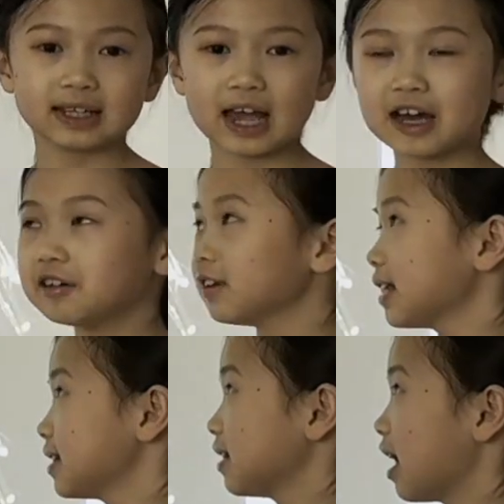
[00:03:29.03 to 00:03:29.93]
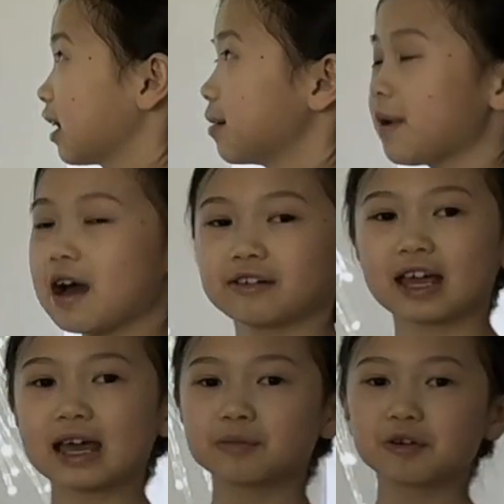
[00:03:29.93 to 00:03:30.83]
Now let's talk about
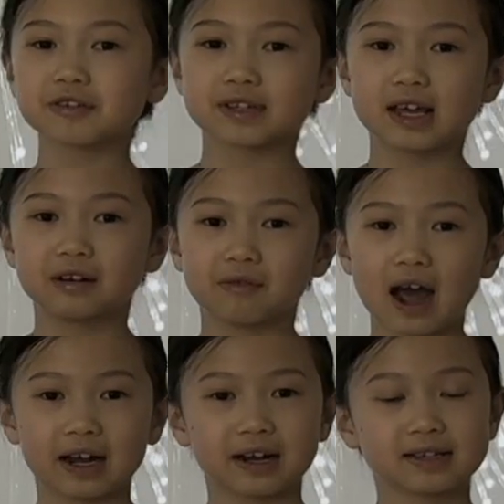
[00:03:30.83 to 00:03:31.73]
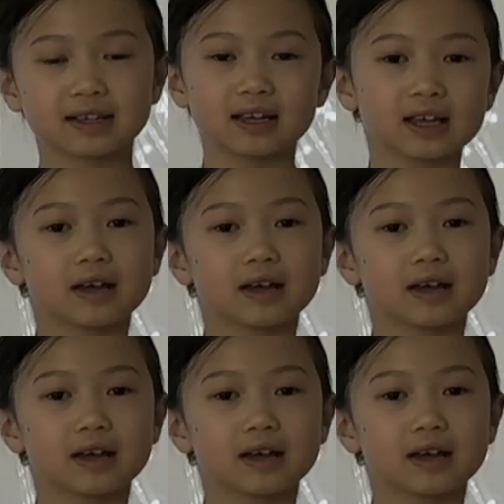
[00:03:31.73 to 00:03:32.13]
cables and wires.